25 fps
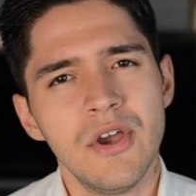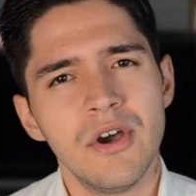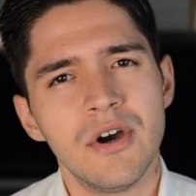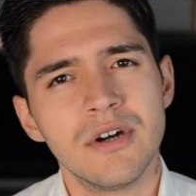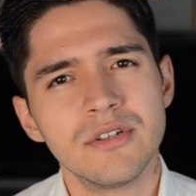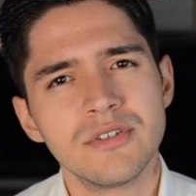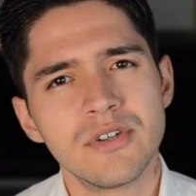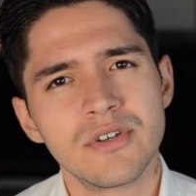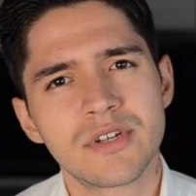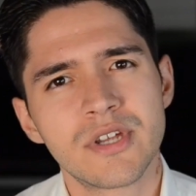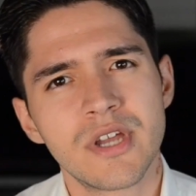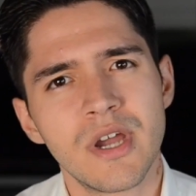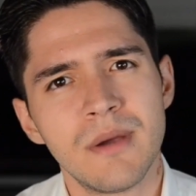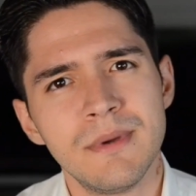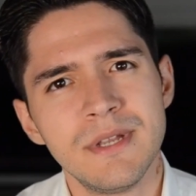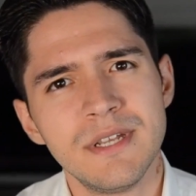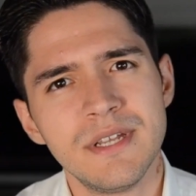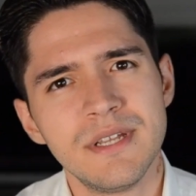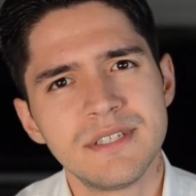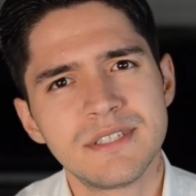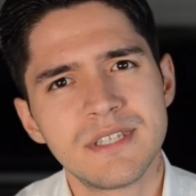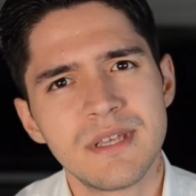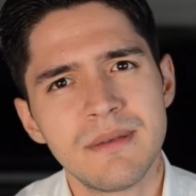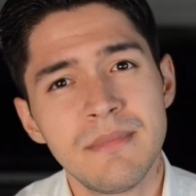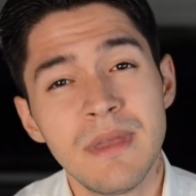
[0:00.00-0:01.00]
Under
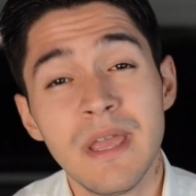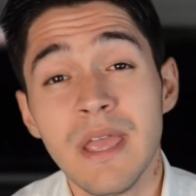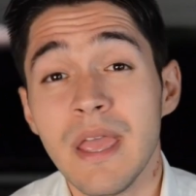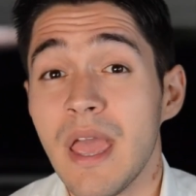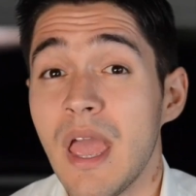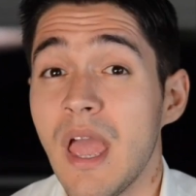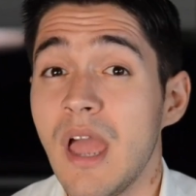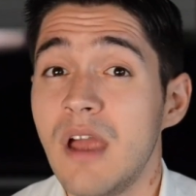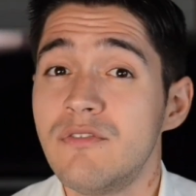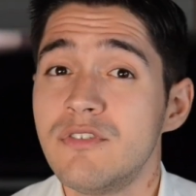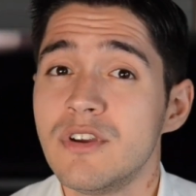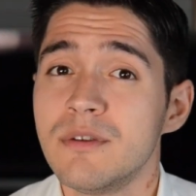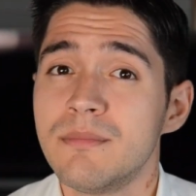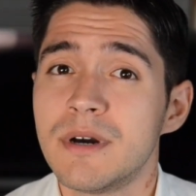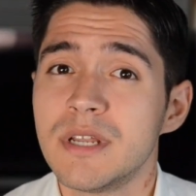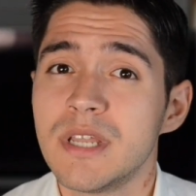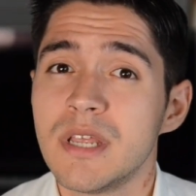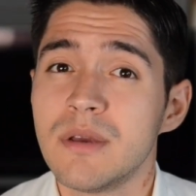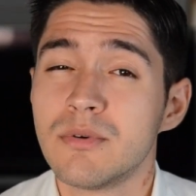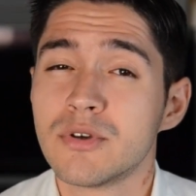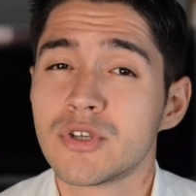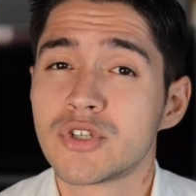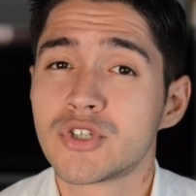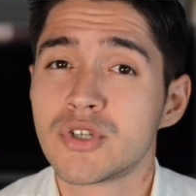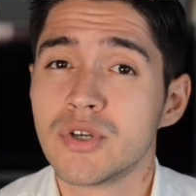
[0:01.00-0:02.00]
communism, everybody
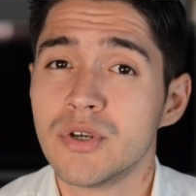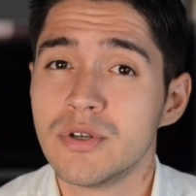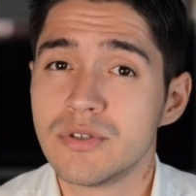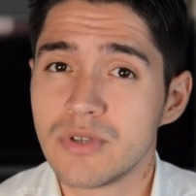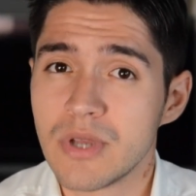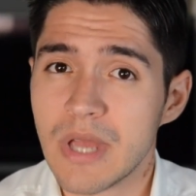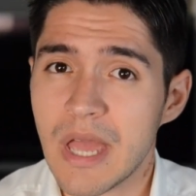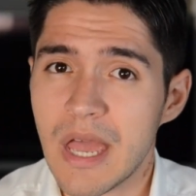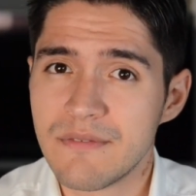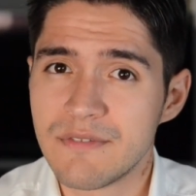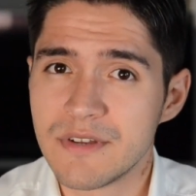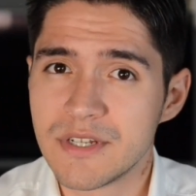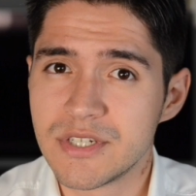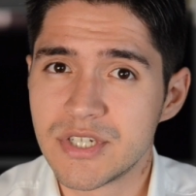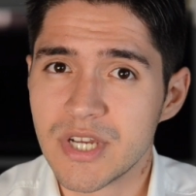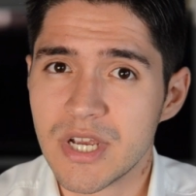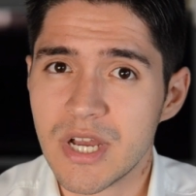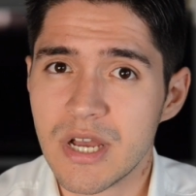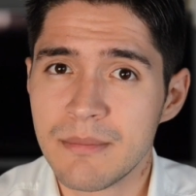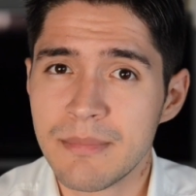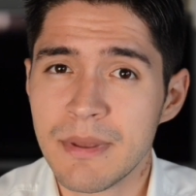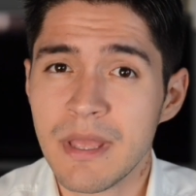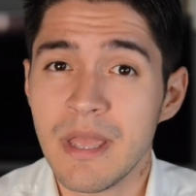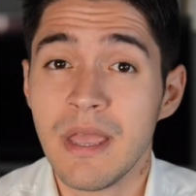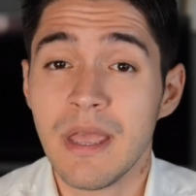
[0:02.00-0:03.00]
was sure to have a
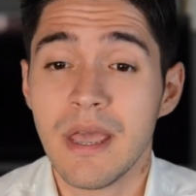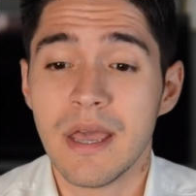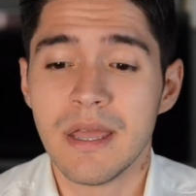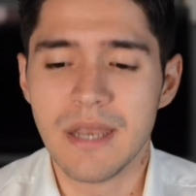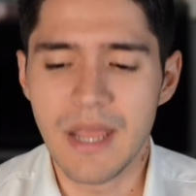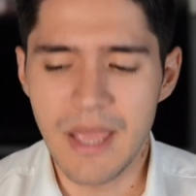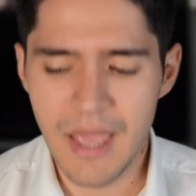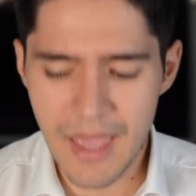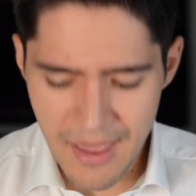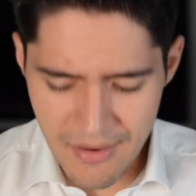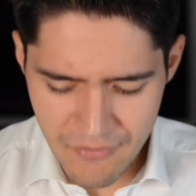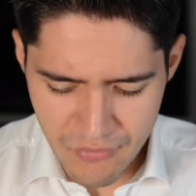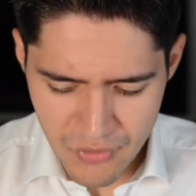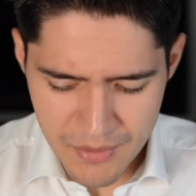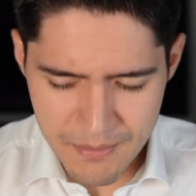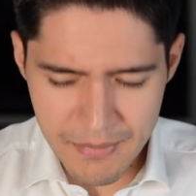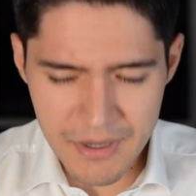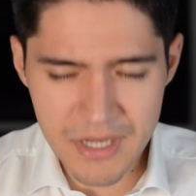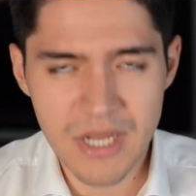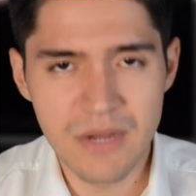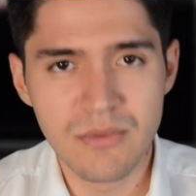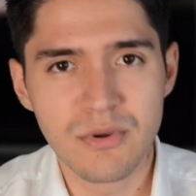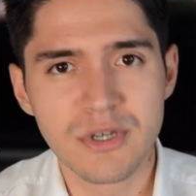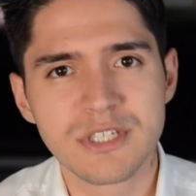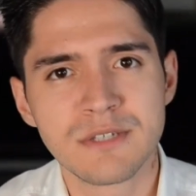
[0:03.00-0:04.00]
job and
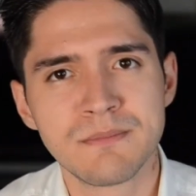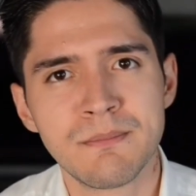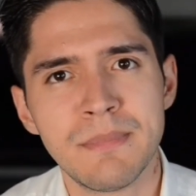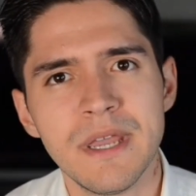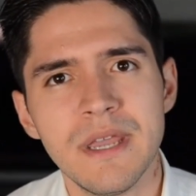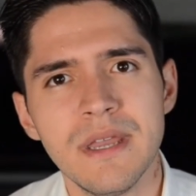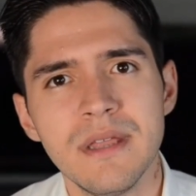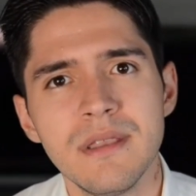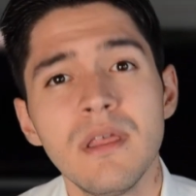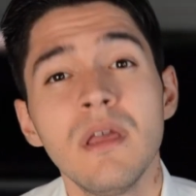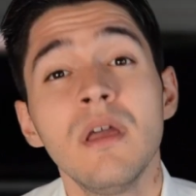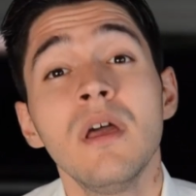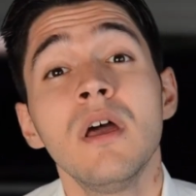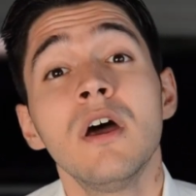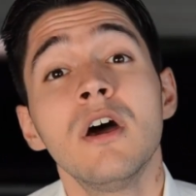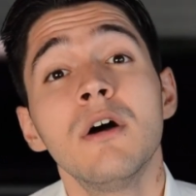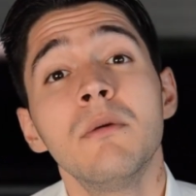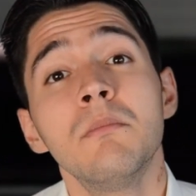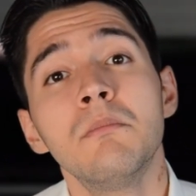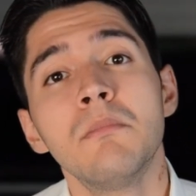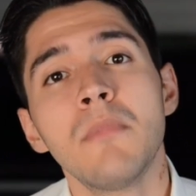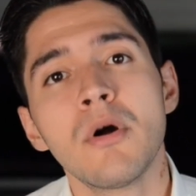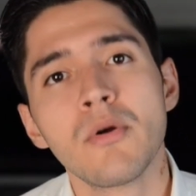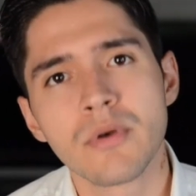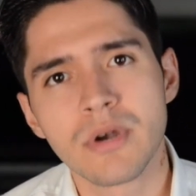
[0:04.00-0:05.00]
everybody was paid
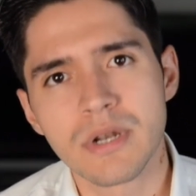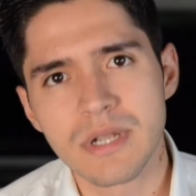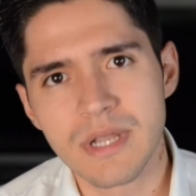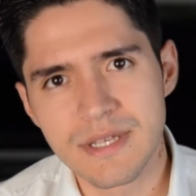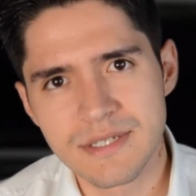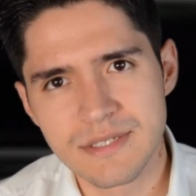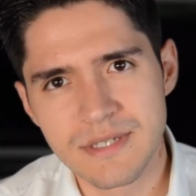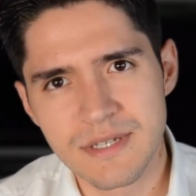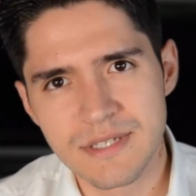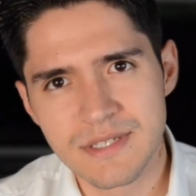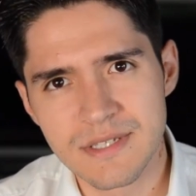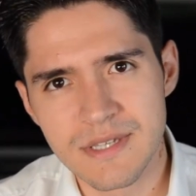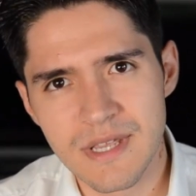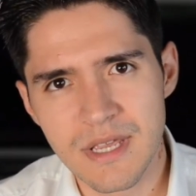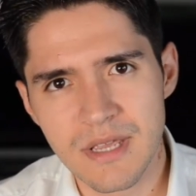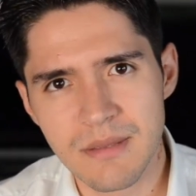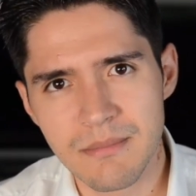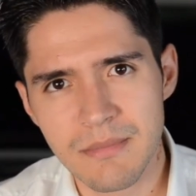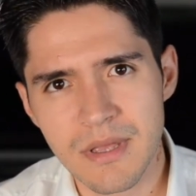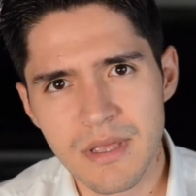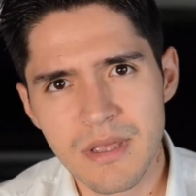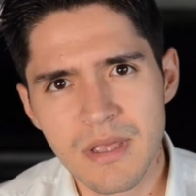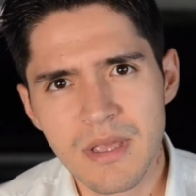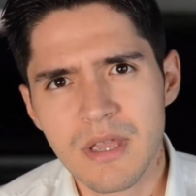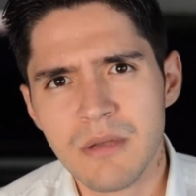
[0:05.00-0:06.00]
more or less the same.
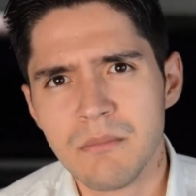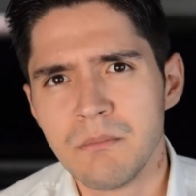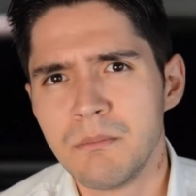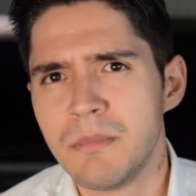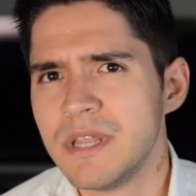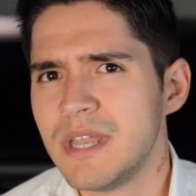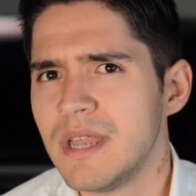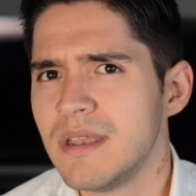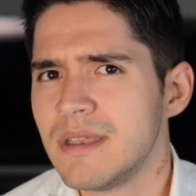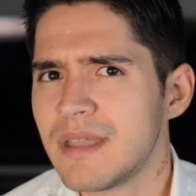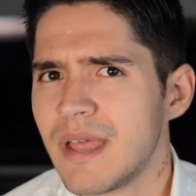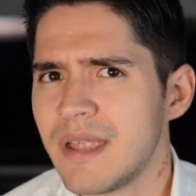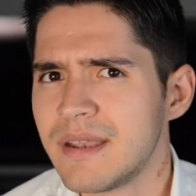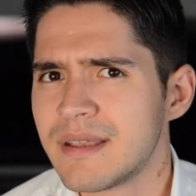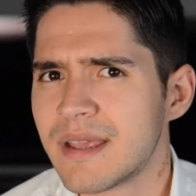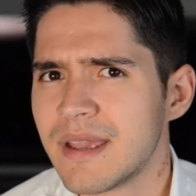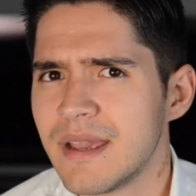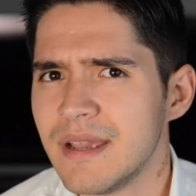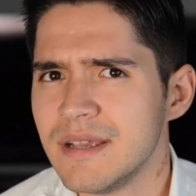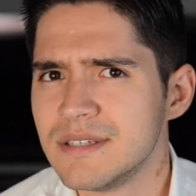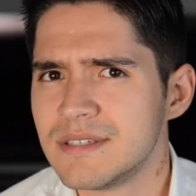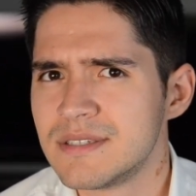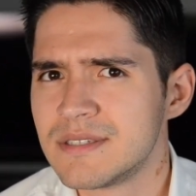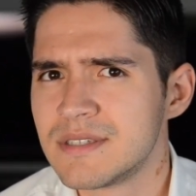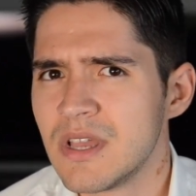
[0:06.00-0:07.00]
But in that
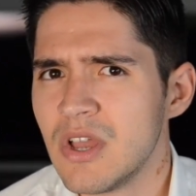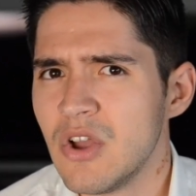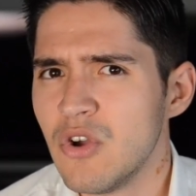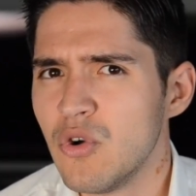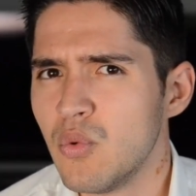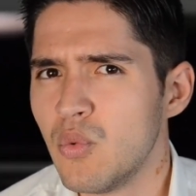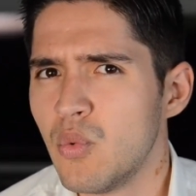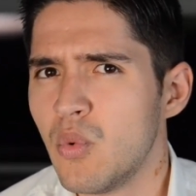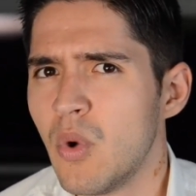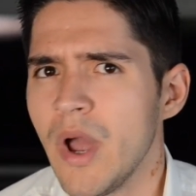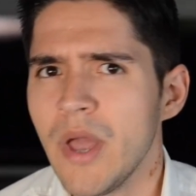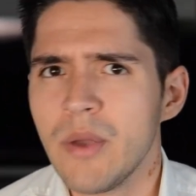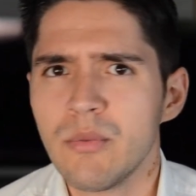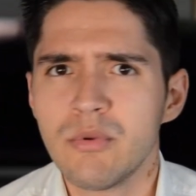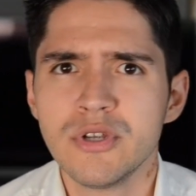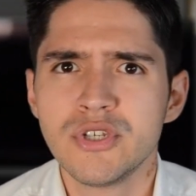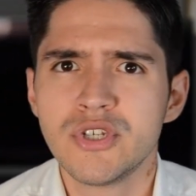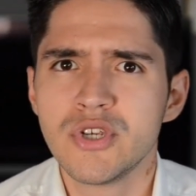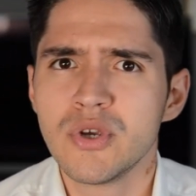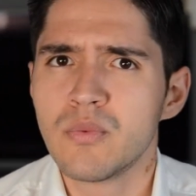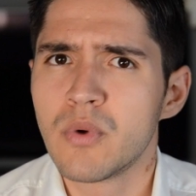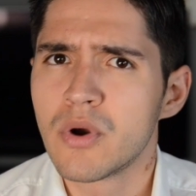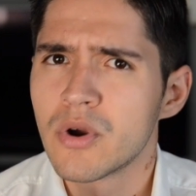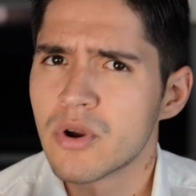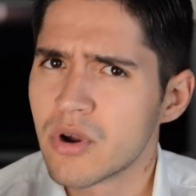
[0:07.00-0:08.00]
case, why would you
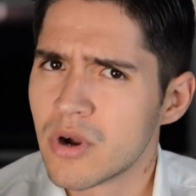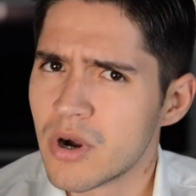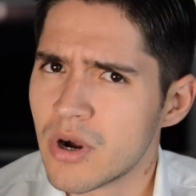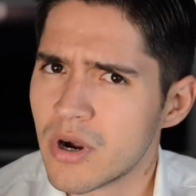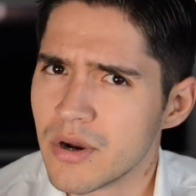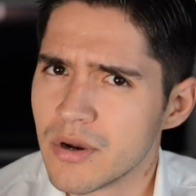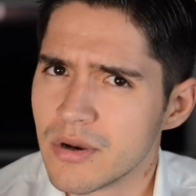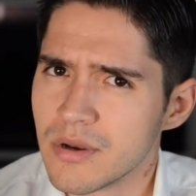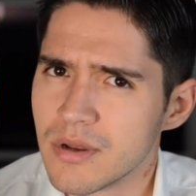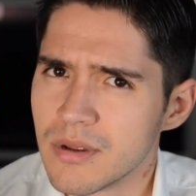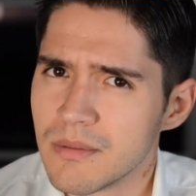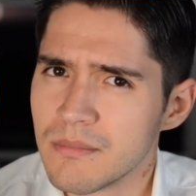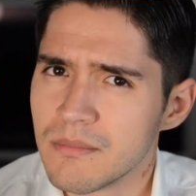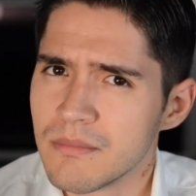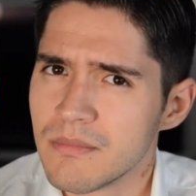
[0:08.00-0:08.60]
work hard?